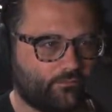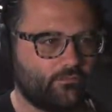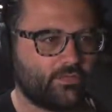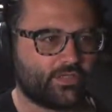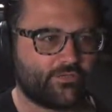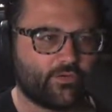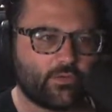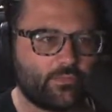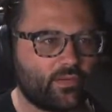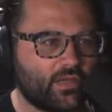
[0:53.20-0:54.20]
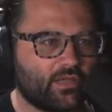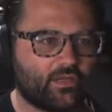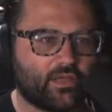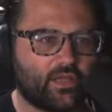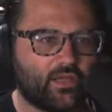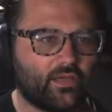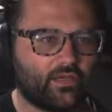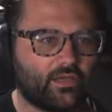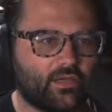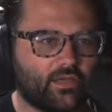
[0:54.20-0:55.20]
Because if you're remaking
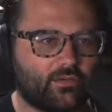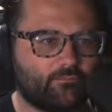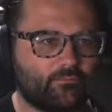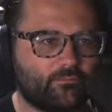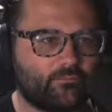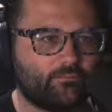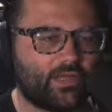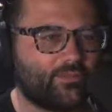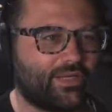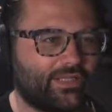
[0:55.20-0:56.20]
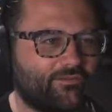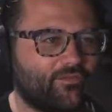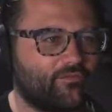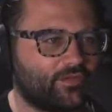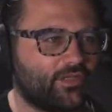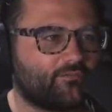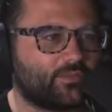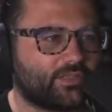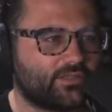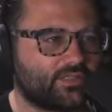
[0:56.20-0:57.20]
a... by the way, I love the feel of
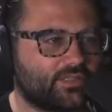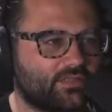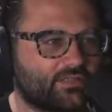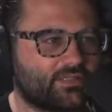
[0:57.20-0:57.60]
being just like this